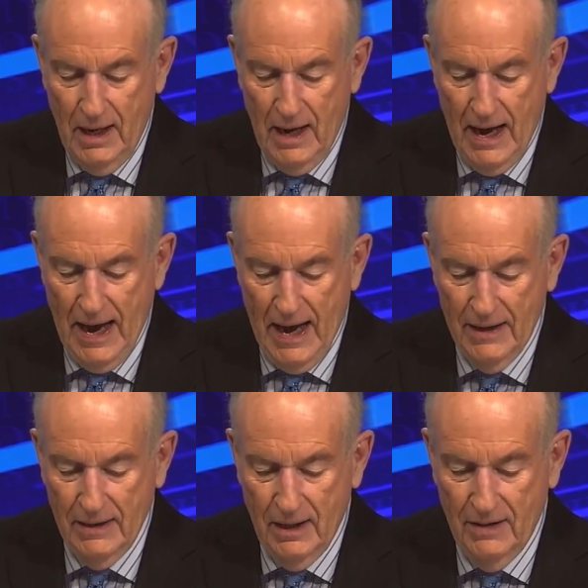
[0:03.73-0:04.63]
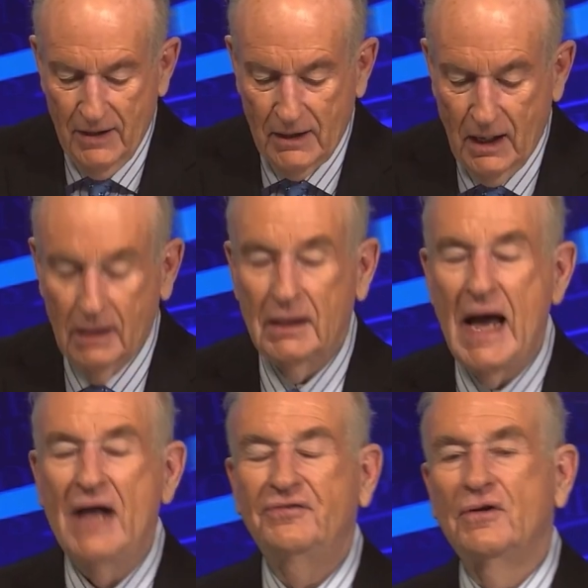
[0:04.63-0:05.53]
and the
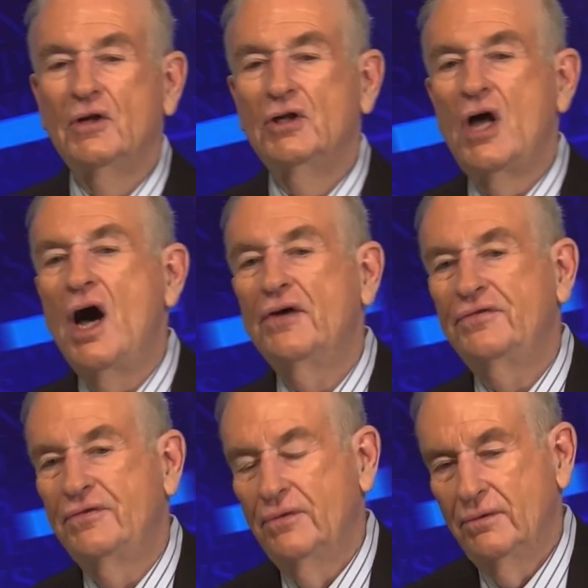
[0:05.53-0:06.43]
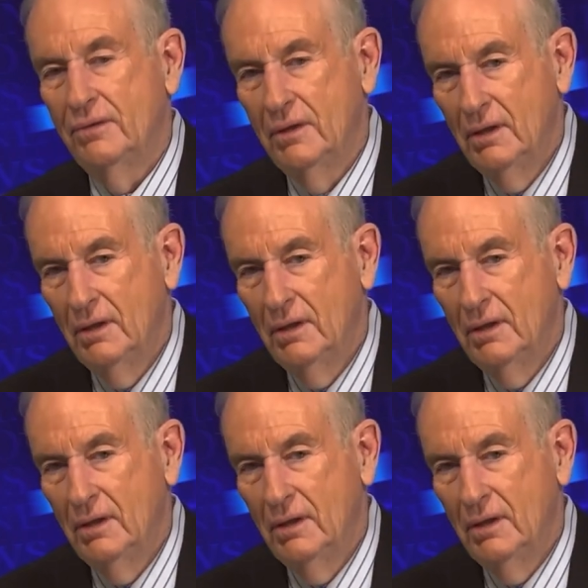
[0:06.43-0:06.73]
colossal lawsuit